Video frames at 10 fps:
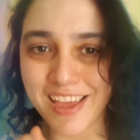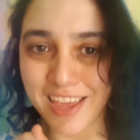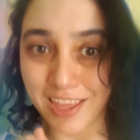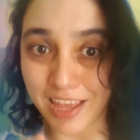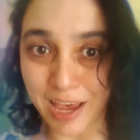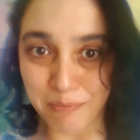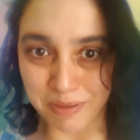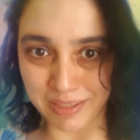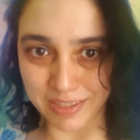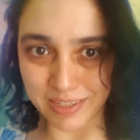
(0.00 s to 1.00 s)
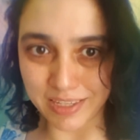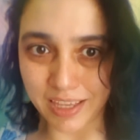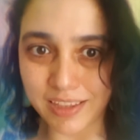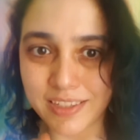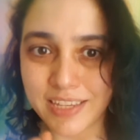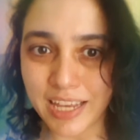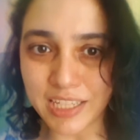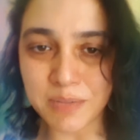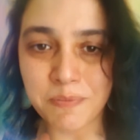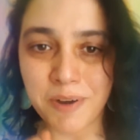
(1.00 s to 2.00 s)
It happens. It
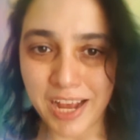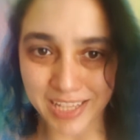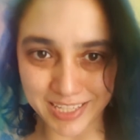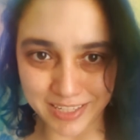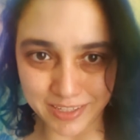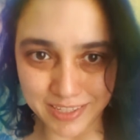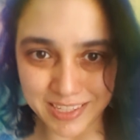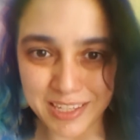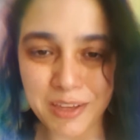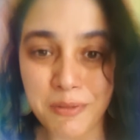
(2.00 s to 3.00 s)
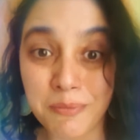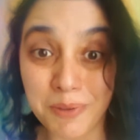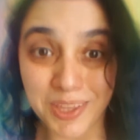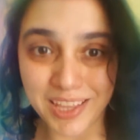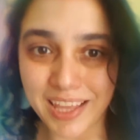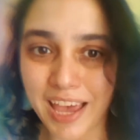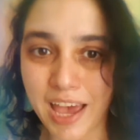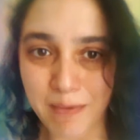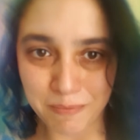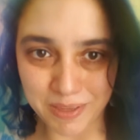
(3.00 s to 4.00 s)
takes practice, but it
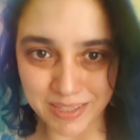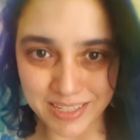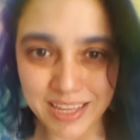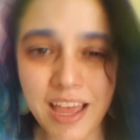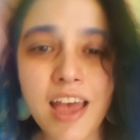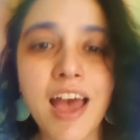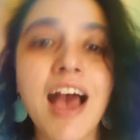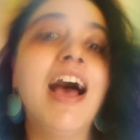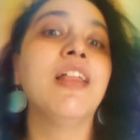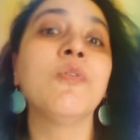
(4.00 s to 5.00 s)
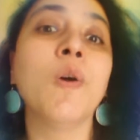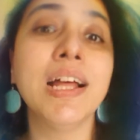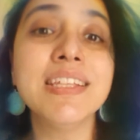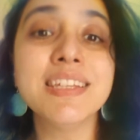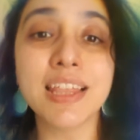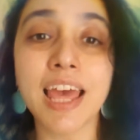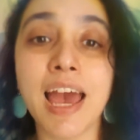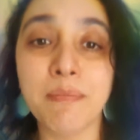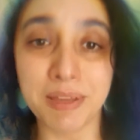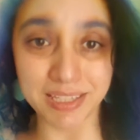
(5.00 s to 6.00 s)
happens. And once it
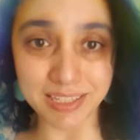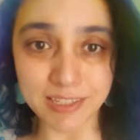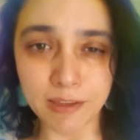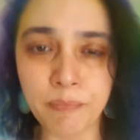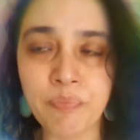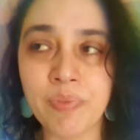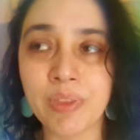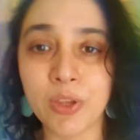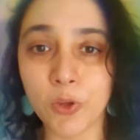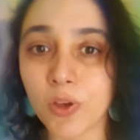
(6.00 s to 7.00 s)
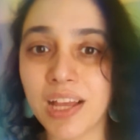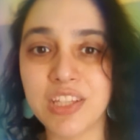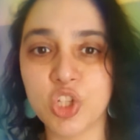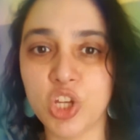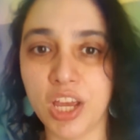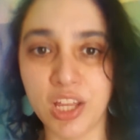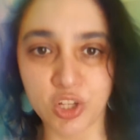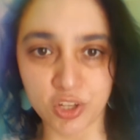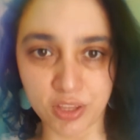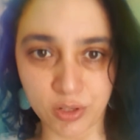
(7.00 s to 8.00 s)
happens, you can
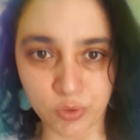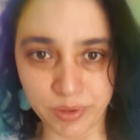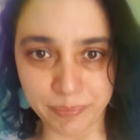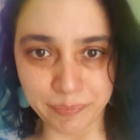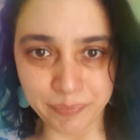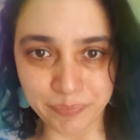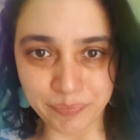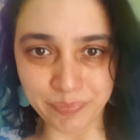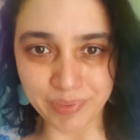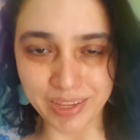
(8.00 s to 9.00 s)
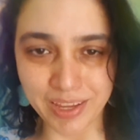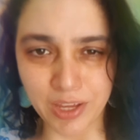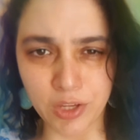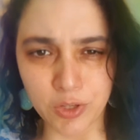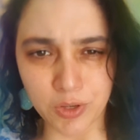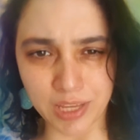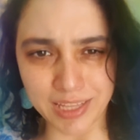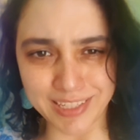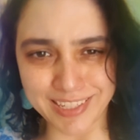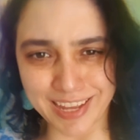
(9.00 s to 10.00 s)
change the dream. You
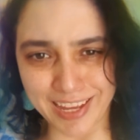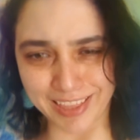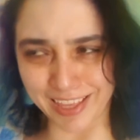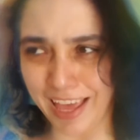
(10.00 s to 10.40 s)
can decide.